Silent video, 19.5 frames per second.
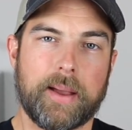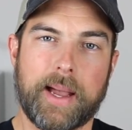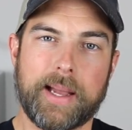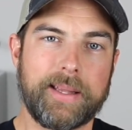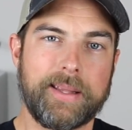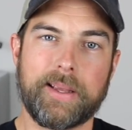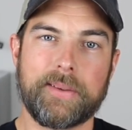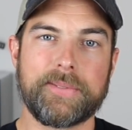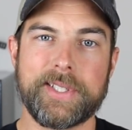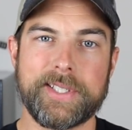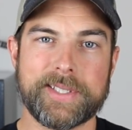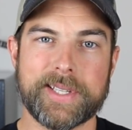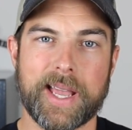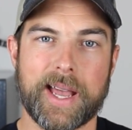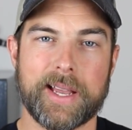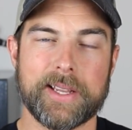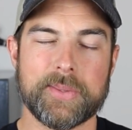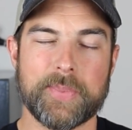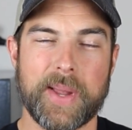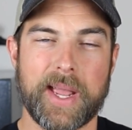I love these
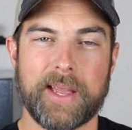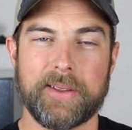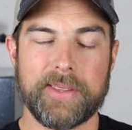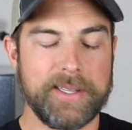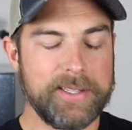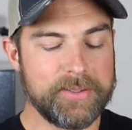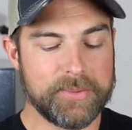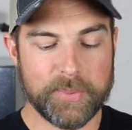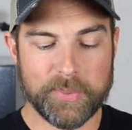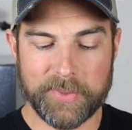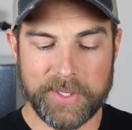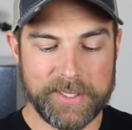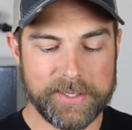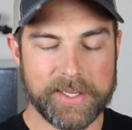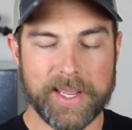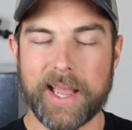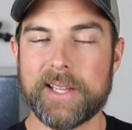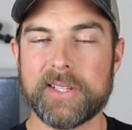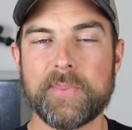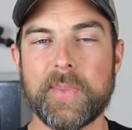guys, man. These, these
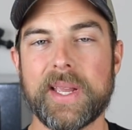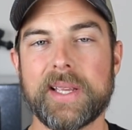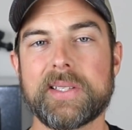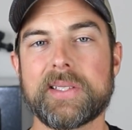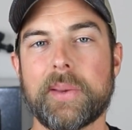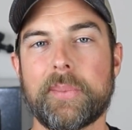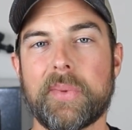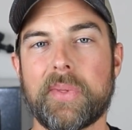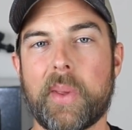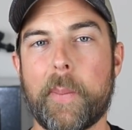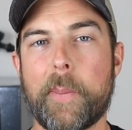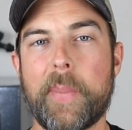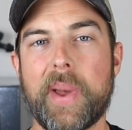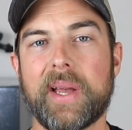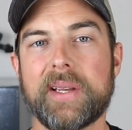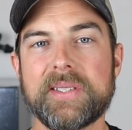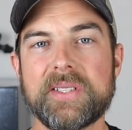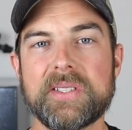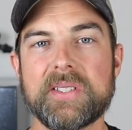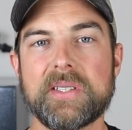guys make some of the
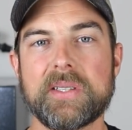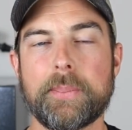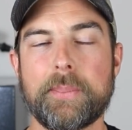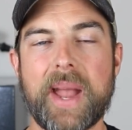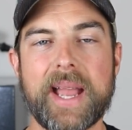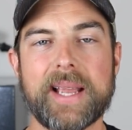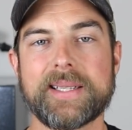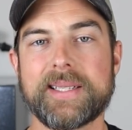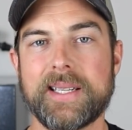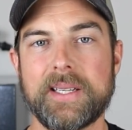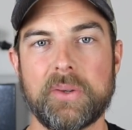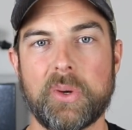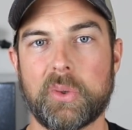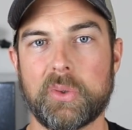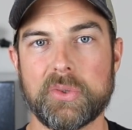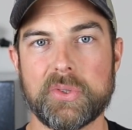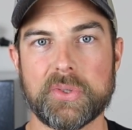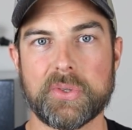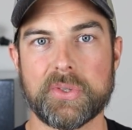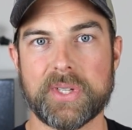best magazine
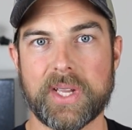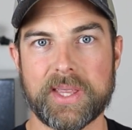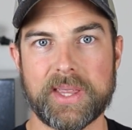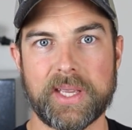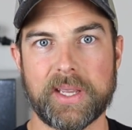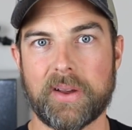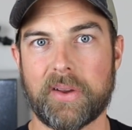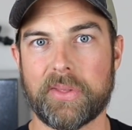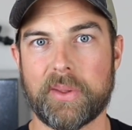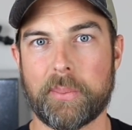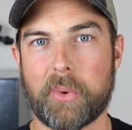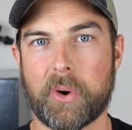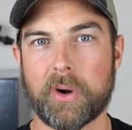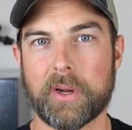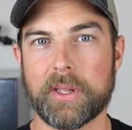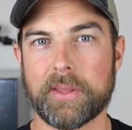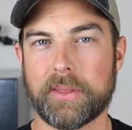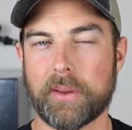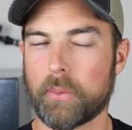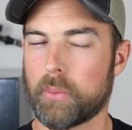holsters, I think, on the
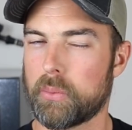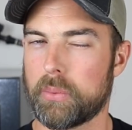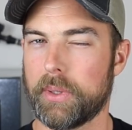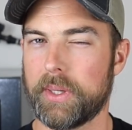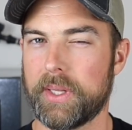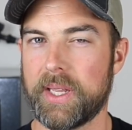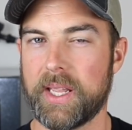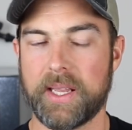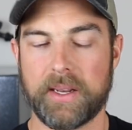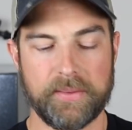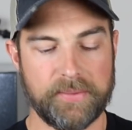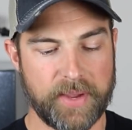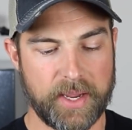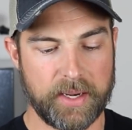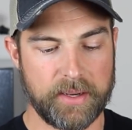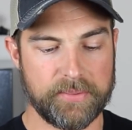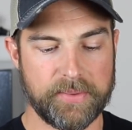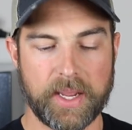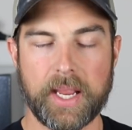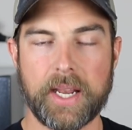market. They're really
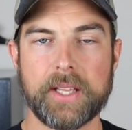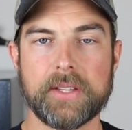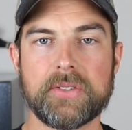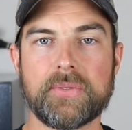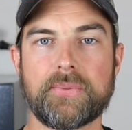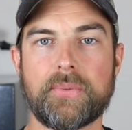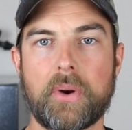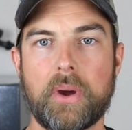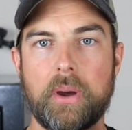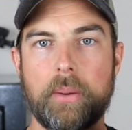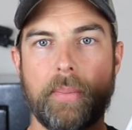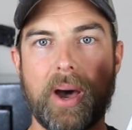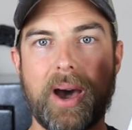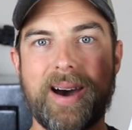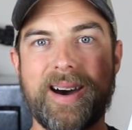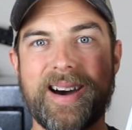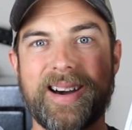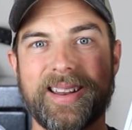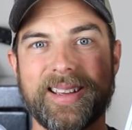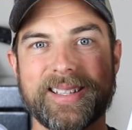innovative, and it's from
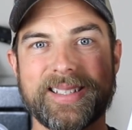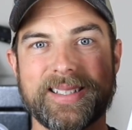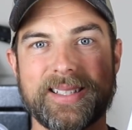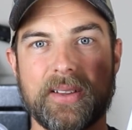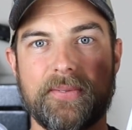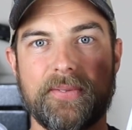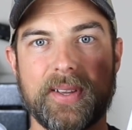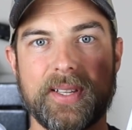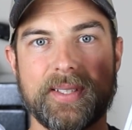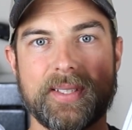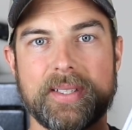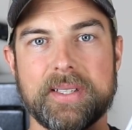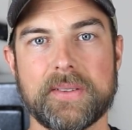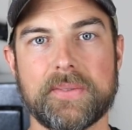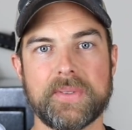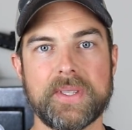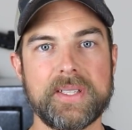Onyx Defensive.